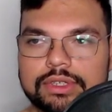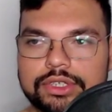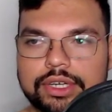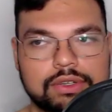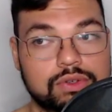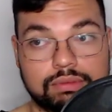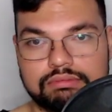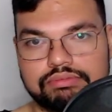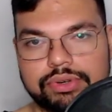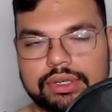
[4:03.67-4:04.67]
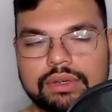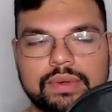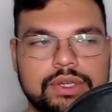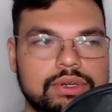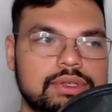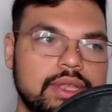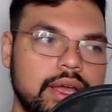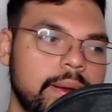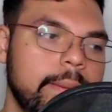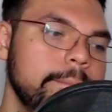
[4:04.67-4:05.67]
a share, so pretty good returns
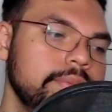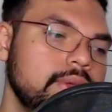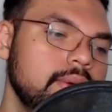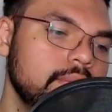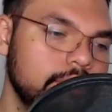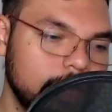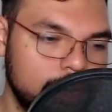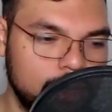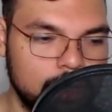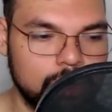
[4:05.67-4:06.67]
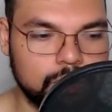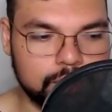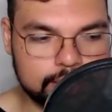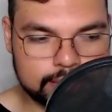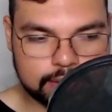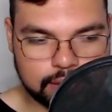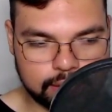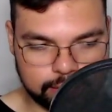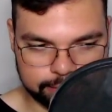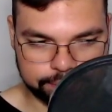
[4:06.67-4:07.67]
there. But we
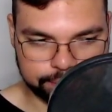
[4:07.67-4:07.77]
see